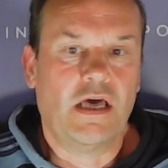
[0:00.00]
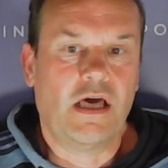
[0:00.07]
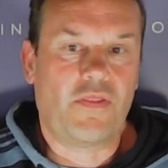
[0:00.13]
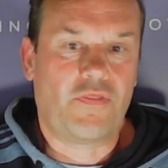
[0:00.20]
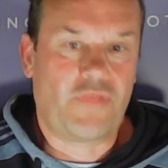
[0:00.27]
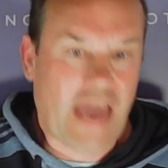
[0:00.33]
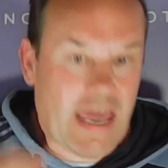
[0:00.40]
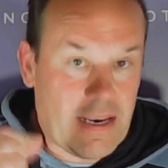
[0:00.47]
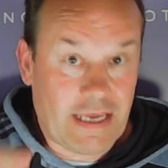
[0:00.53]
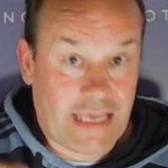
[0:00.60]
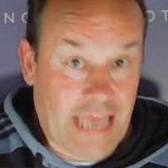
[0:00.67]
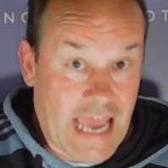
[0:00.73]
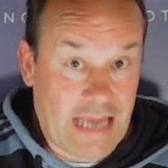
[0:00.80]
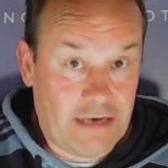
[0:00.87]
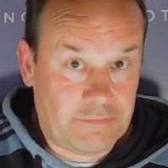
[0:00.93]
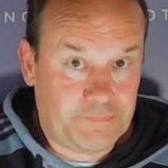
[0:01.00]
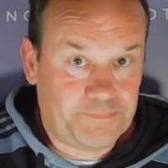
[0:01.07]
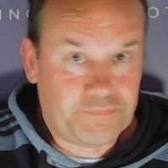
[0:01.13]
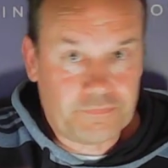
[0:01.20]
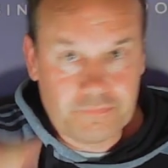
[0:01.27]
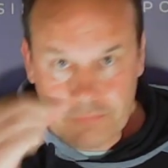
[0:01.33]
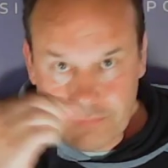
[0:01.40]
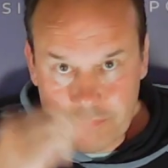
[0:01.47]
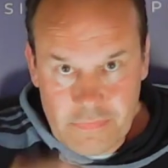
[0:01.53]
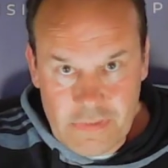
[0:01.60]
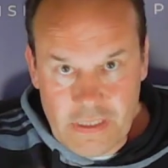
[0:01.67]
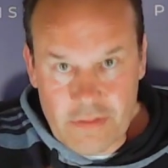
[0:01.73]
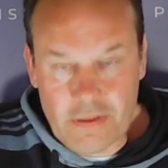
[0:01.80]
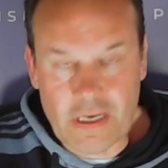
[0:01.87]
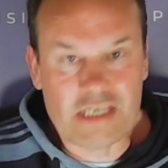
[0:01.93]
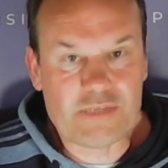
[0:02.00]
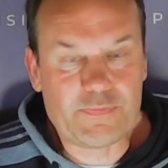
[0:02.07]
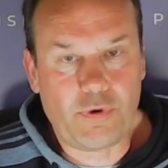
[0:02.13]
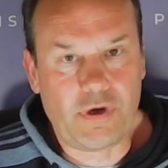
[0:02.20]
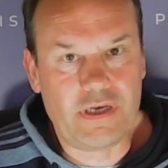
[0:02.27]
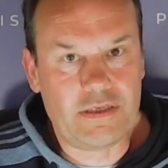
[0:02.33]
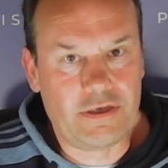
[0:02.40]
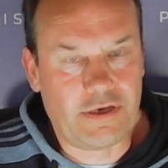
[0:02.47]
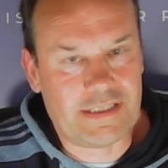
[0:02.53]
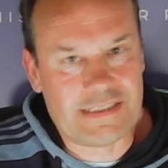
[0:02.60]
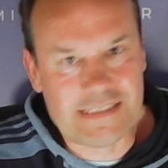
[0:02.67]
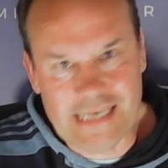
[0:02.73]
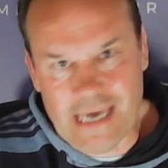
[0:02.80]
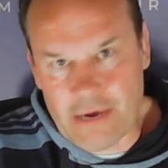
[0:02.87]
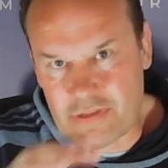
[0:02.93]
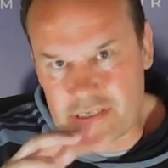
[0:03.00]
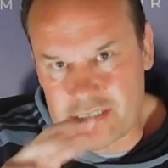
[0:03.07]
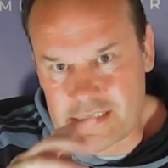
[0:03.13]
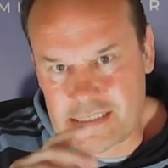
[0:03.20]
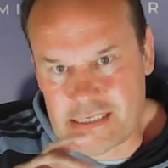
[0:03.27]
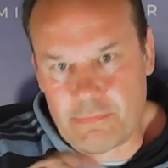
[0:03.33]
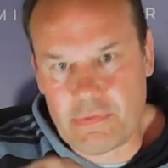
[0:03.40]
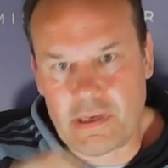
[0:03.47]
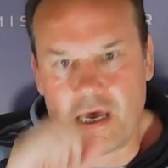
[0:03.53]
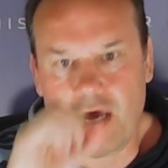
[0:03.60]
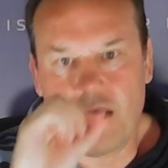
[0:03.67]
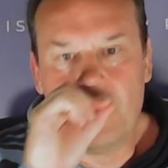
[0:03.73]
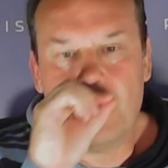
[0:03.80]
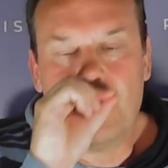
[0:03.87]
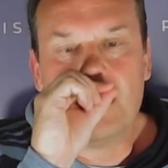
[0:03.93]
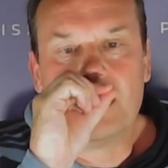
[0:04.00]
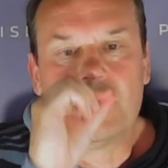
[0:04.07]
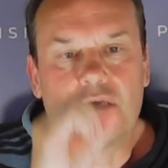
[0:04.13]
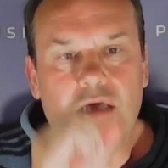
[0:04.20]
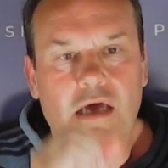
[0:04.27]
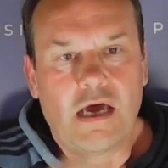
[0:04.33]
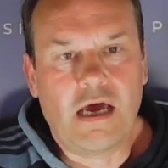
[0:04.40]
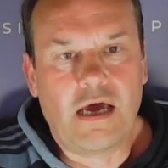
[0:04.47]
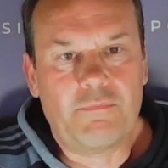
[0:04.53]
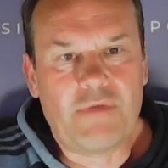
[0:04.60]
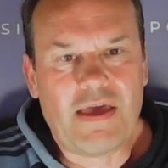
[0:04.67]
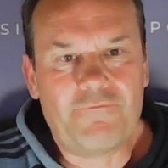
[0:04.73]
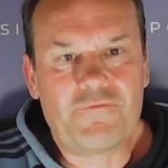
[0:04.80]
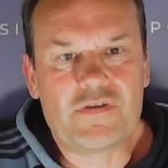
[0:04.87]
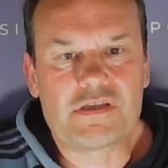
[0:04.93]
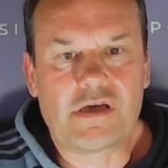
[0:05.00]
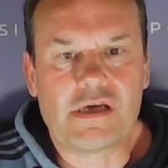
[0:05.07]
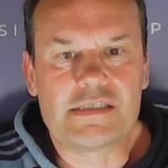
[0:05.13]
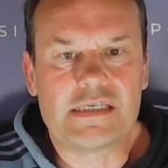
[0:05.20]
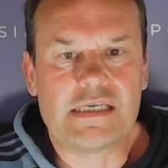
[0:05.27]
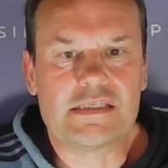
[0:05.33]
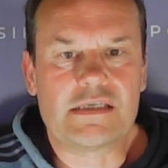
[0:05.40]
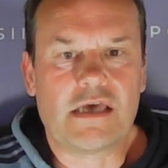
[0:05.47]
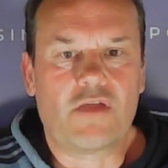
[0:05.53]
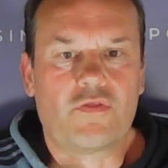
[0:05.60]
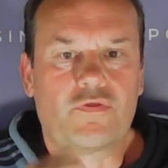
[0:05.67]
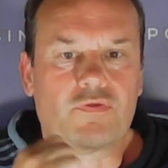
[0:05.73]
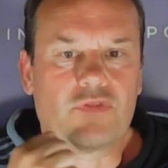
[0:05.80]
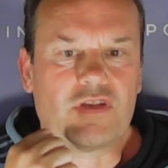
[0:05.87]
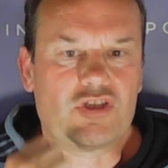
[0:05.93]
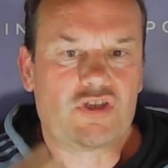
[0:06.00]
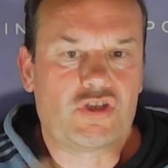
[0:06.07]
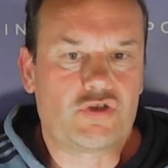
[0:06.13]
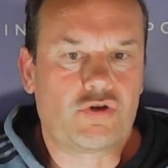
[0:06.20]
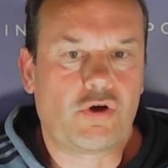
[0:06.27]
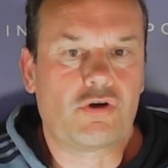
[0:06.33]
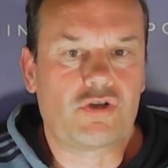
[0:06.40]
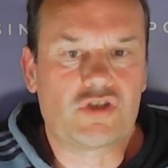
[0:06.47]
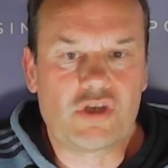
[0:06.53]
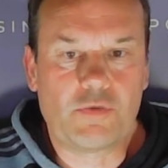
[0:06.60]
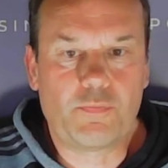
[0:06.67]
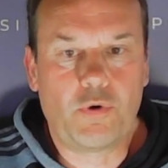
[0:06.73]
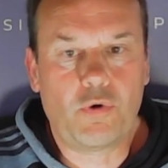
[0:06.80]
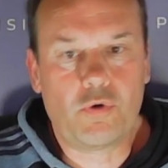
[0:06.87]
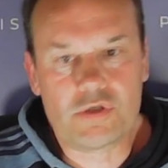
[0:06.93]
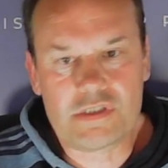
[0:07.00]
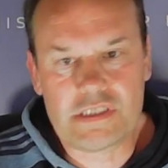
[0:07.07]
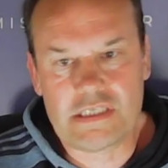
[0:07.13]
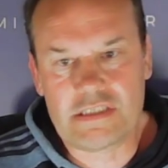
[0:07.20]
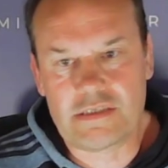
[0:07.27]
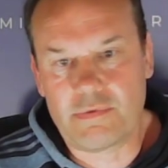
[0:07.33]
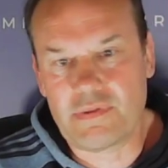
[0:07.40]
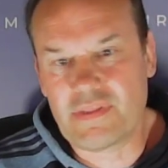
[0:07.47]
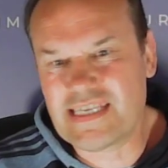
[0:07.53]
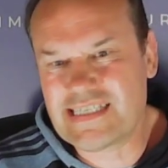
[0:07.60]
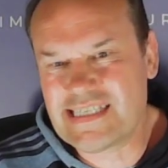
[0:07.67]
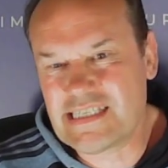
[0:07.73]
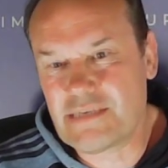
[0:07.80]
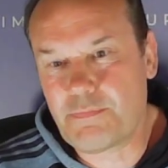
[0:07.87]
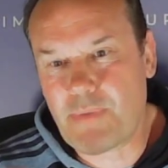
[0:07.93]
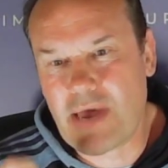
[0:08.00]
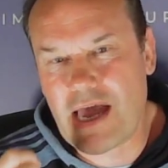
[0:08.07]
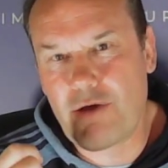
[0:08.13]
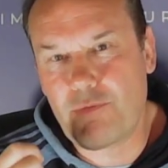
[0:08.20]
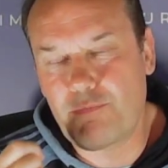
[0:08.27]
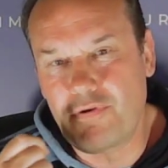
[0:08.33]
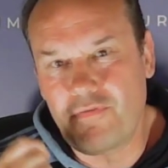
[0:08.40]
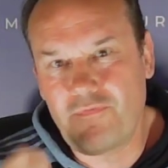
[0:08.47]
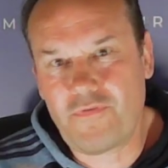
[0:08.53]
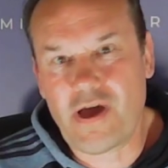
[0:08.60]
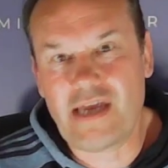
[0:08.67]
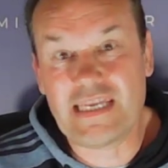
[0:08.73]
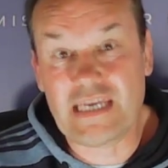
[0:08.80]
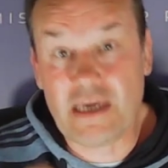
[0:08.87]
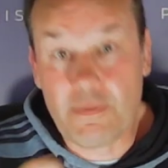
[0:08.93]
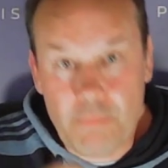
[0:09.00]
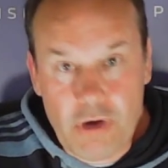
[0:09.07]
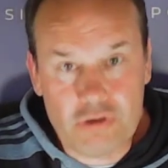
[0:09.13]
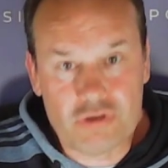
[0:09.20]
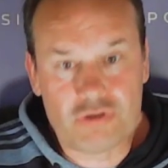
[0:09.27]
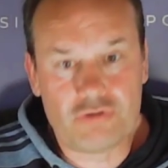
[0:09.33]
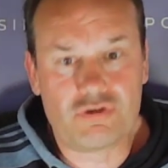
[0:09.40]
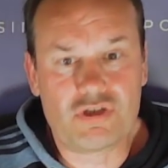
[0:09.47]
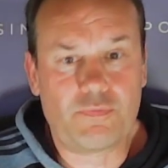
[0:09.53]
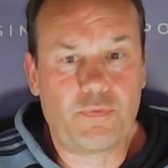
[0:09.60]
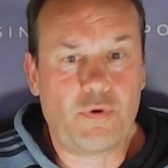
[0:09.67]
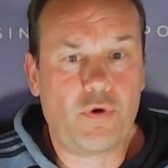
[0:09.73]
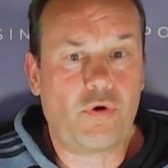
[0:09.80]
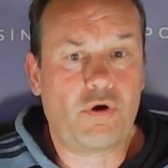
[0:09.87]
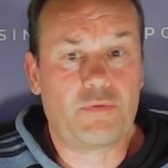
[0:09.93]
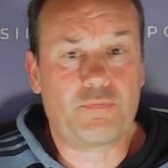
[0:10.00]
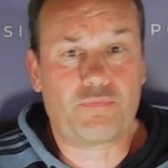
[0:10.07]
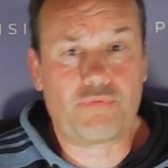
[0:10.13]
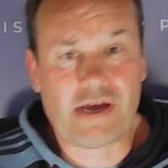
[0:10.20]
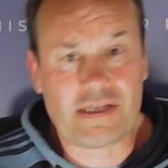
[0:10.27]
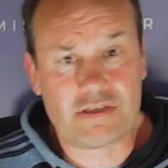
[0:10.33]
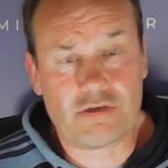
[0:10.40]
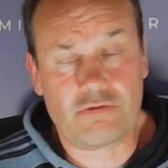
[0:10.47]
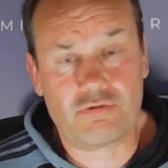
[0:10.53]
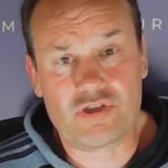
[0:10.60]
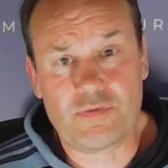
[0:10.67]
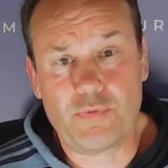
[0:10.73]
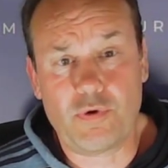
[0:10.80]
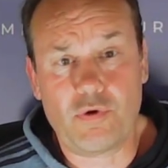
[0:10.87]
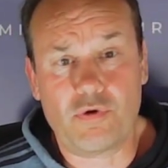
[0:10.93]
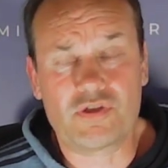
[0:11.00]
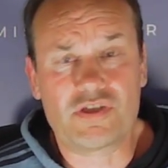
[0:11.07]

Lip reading: That again, the next point, you can see how this is similar, emphasizes the strong support system, and this is about providing emotional support and practical support.